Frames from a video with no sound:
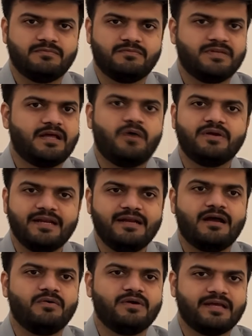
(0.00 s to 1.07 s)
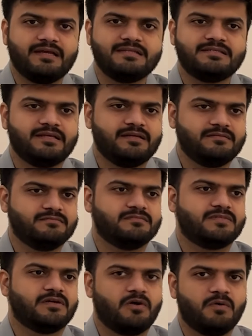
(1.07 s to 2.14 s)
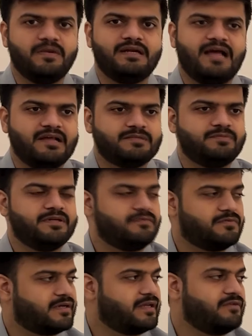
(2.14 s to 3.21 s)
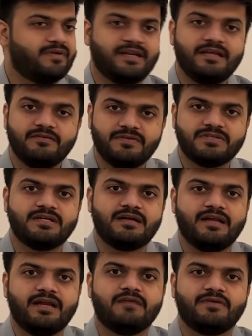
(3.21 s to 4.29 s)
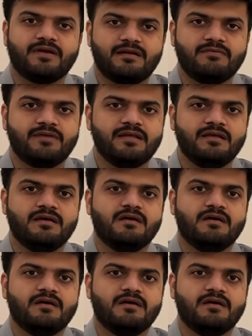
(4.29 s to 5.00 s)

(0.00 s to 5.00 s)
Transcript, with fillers: without any doubt, I can say the government has been working very efficiently and effectively.